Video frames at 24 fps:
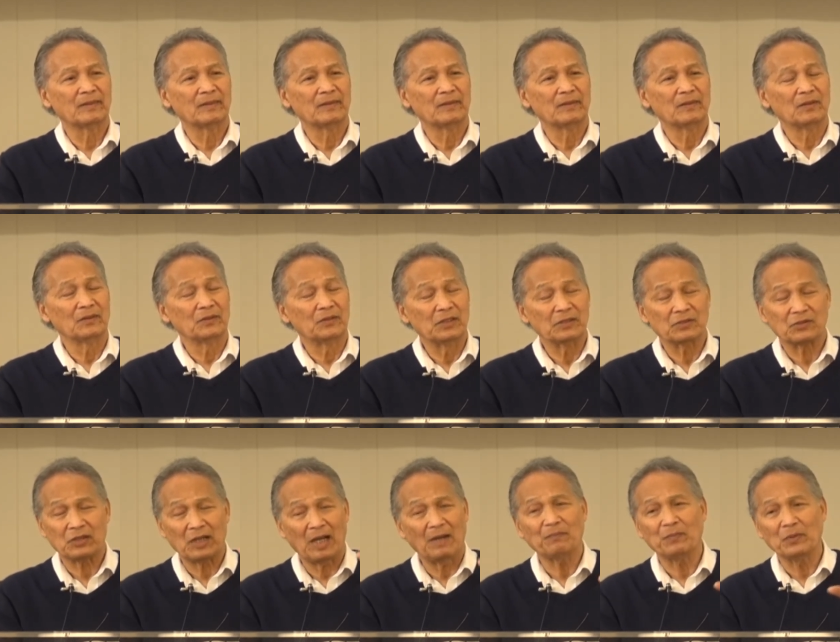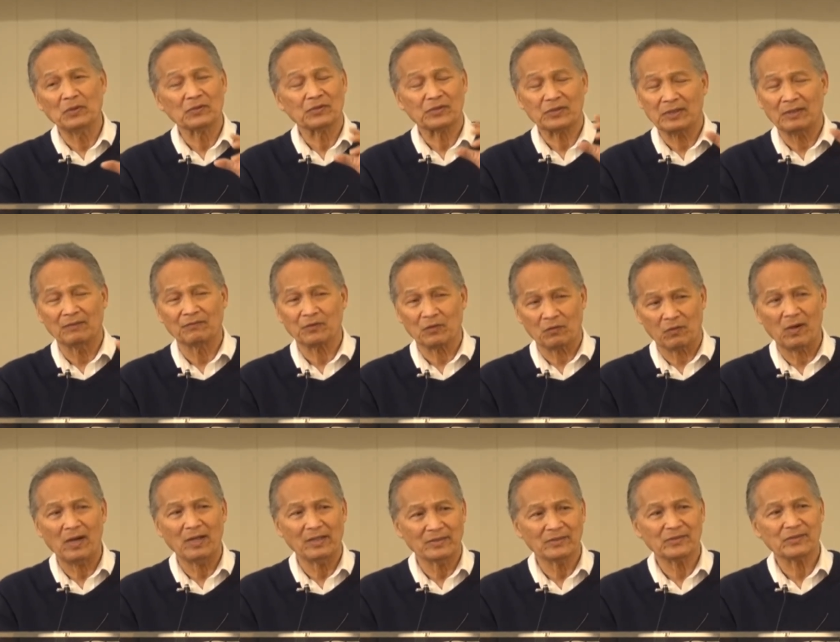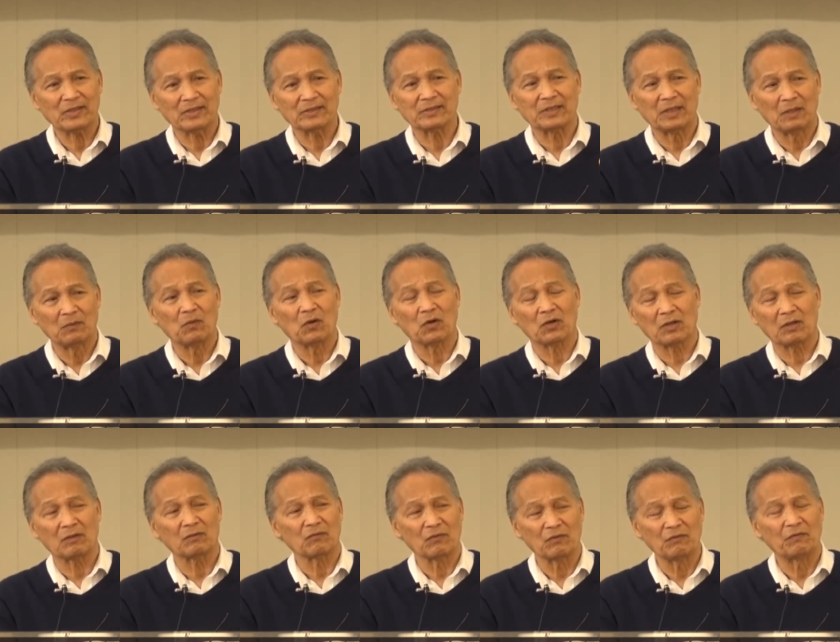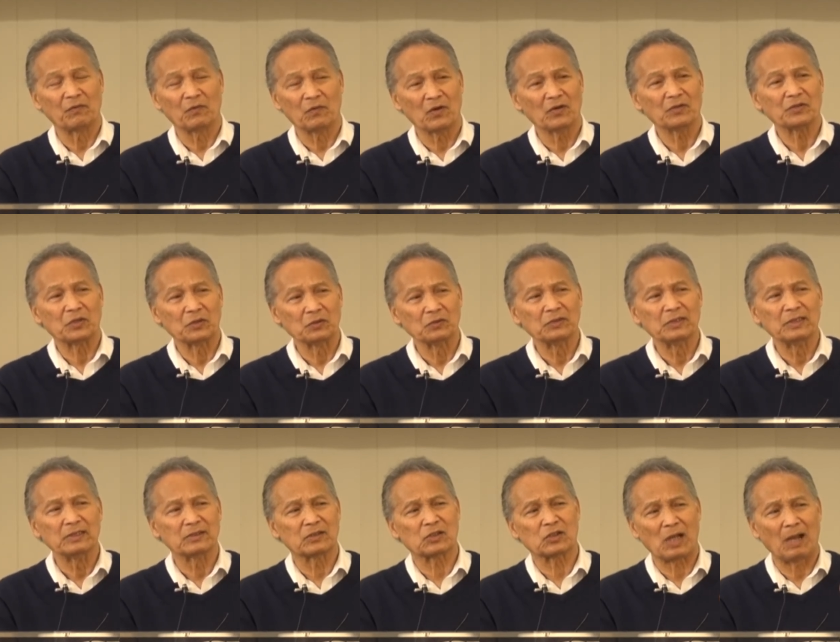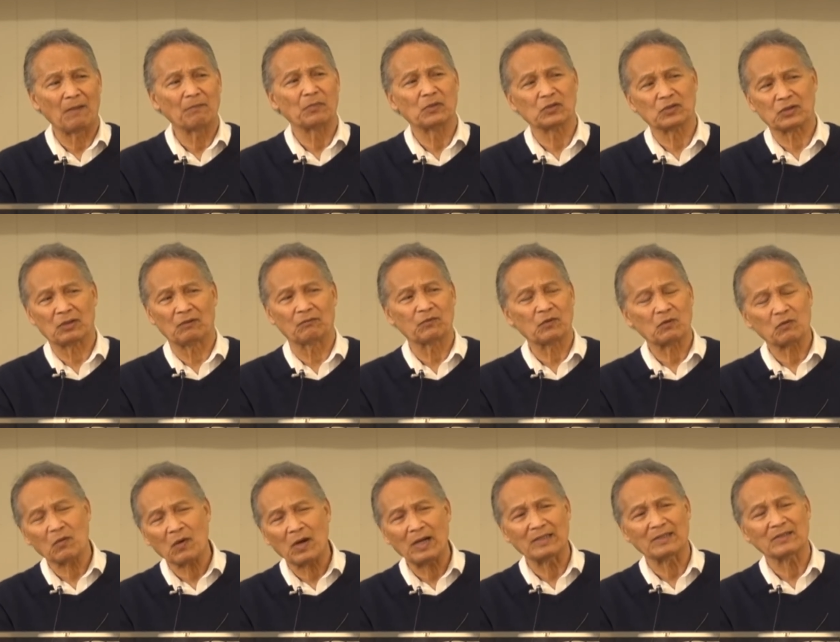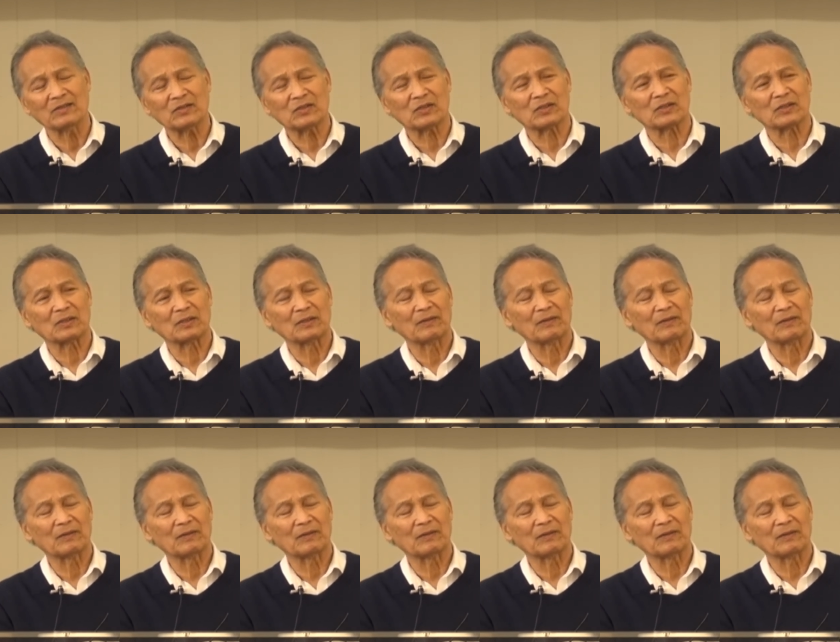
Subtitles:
or disciples of Christ, as they were referred to, disciples of Christ,